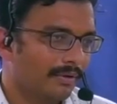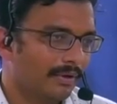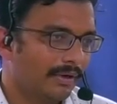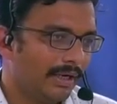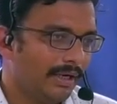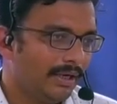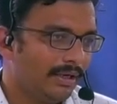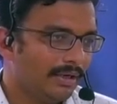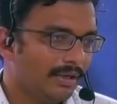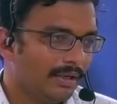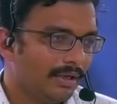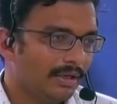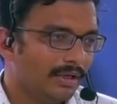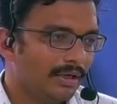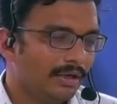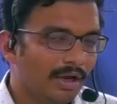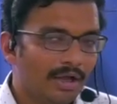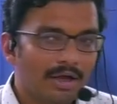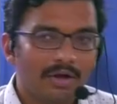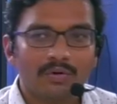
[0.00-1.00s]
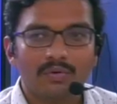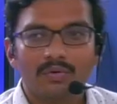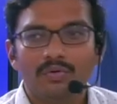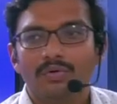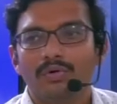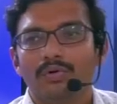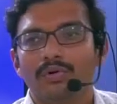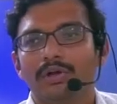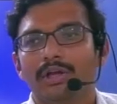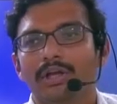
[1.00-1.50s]
Right?
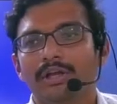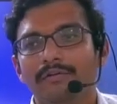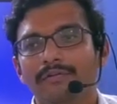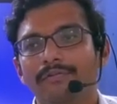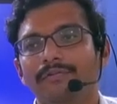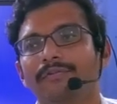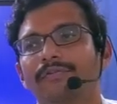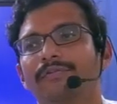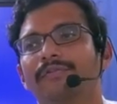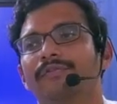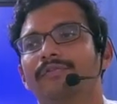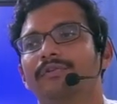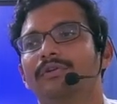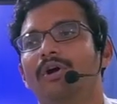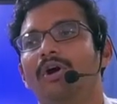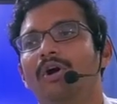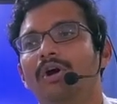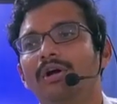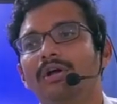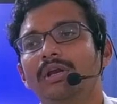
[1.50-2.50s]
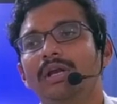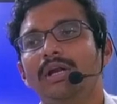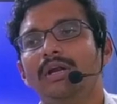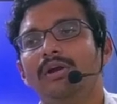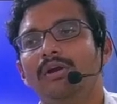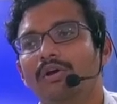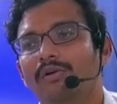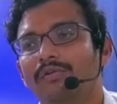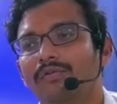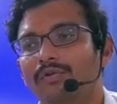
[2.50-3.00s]
Now, if on
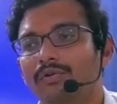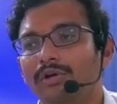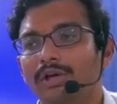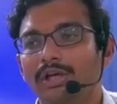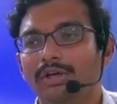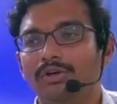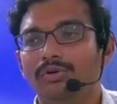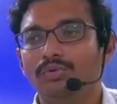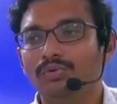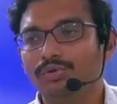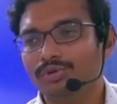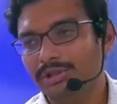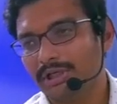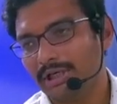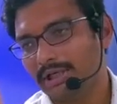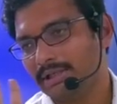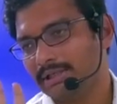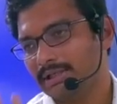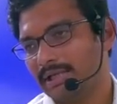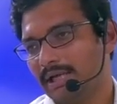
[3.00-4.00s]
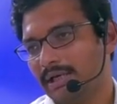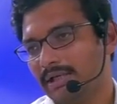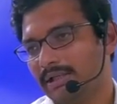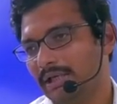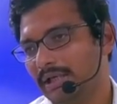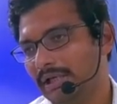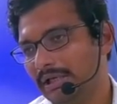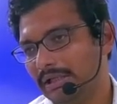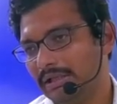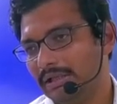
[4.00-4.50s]
and off, only two states are
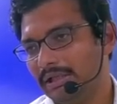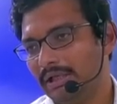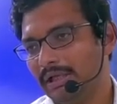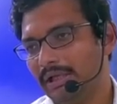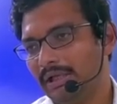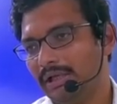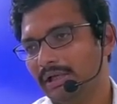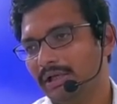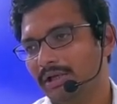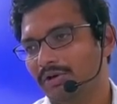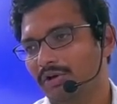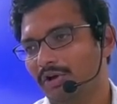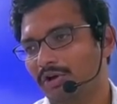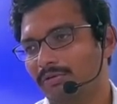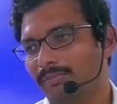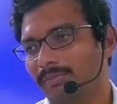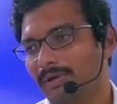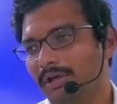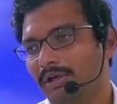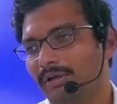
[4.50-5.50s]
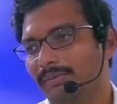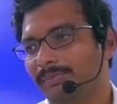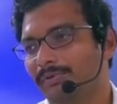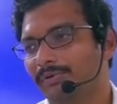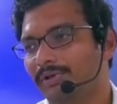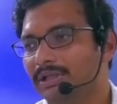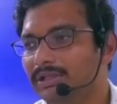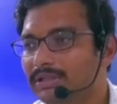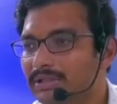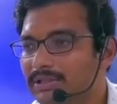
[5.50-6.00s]
there in the normal
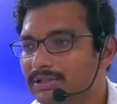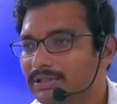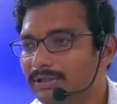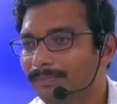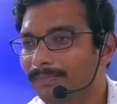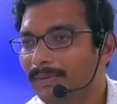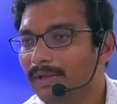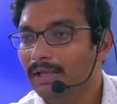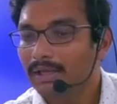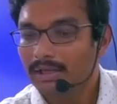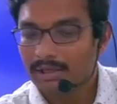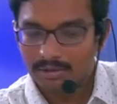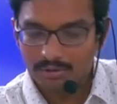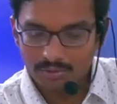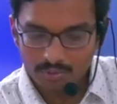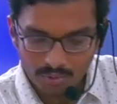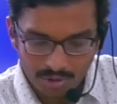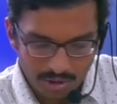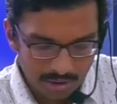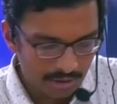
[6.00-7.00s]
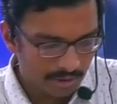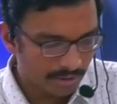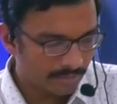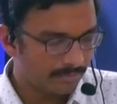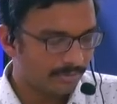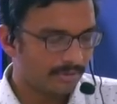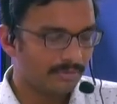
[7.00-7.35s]
computing system. In quantum